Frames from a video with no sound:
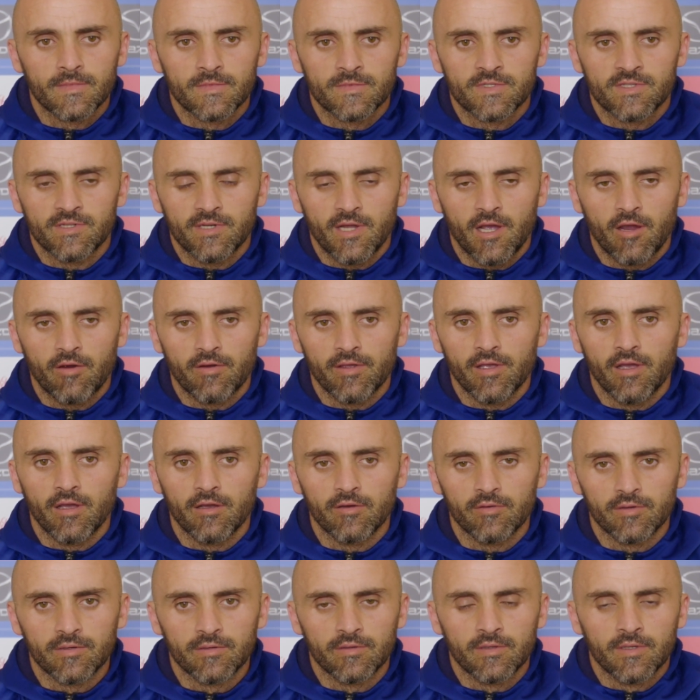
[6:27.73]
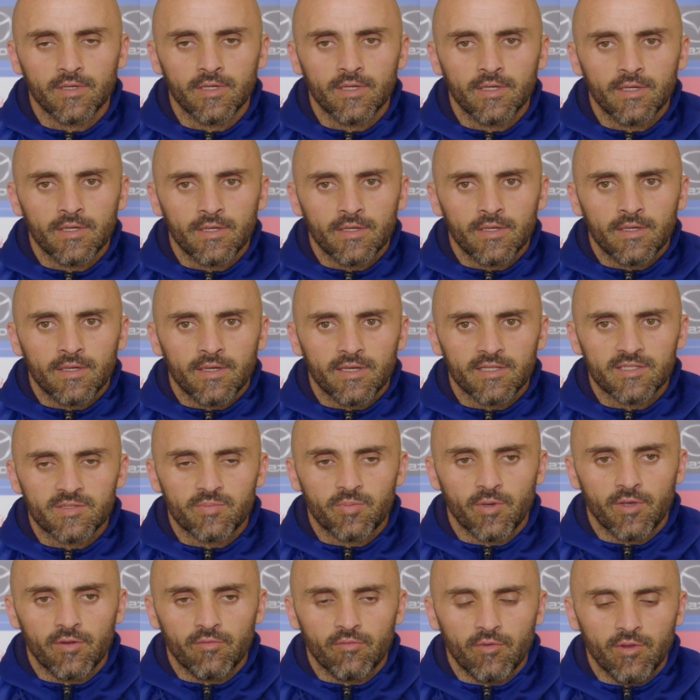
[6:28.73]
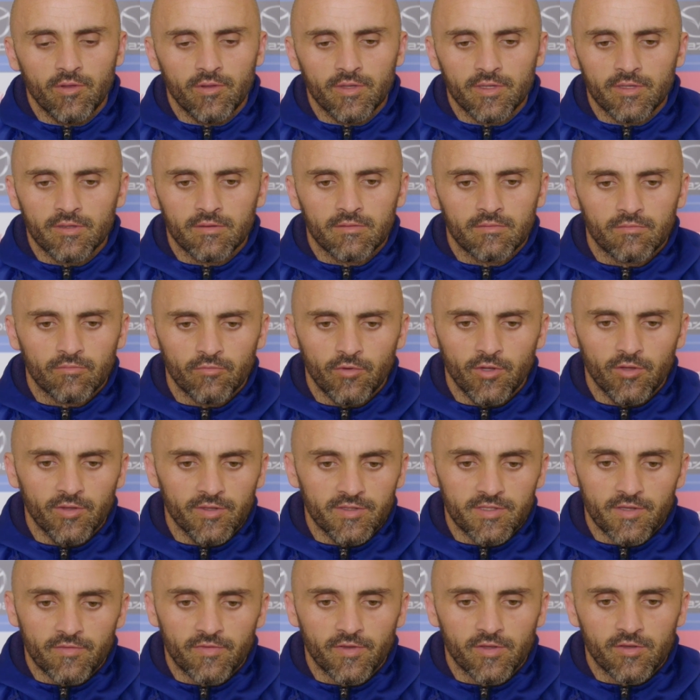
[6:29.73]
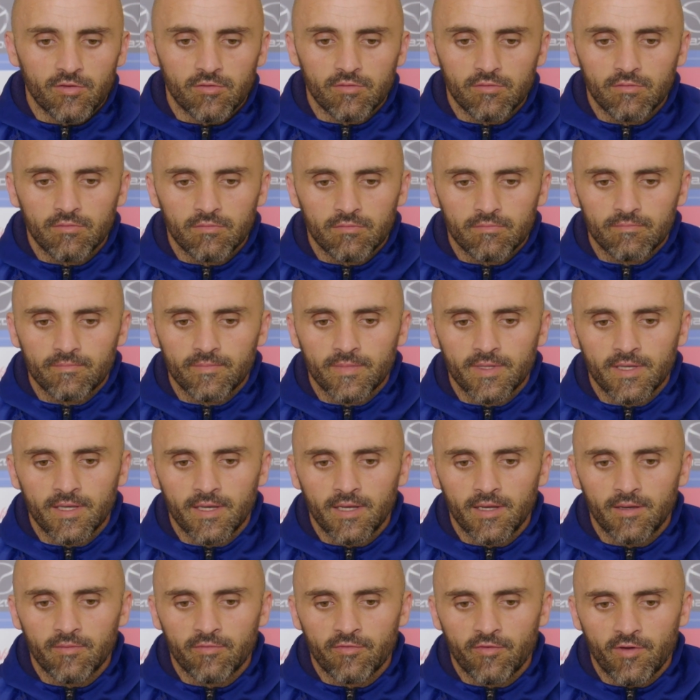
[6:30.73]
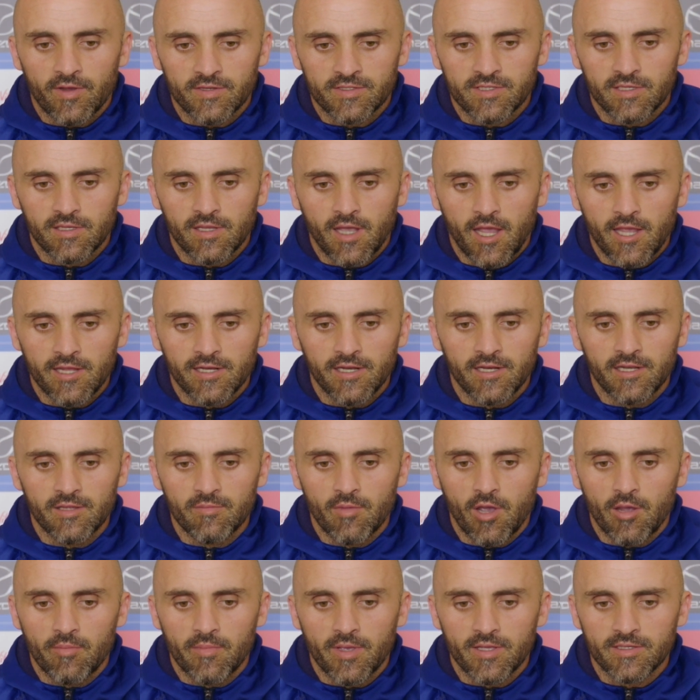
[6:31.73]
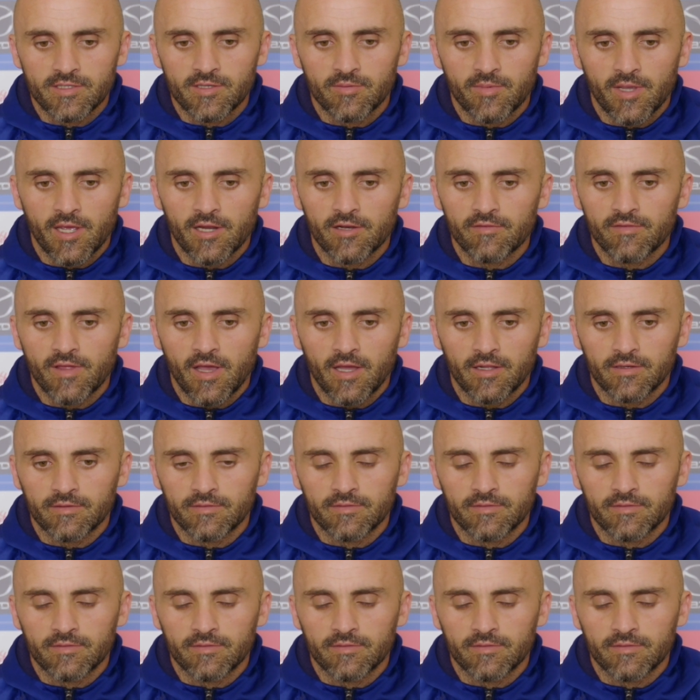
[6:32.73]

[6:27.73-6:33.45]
scenario, and it's been really, really difficult for us to gain any momentum out of that.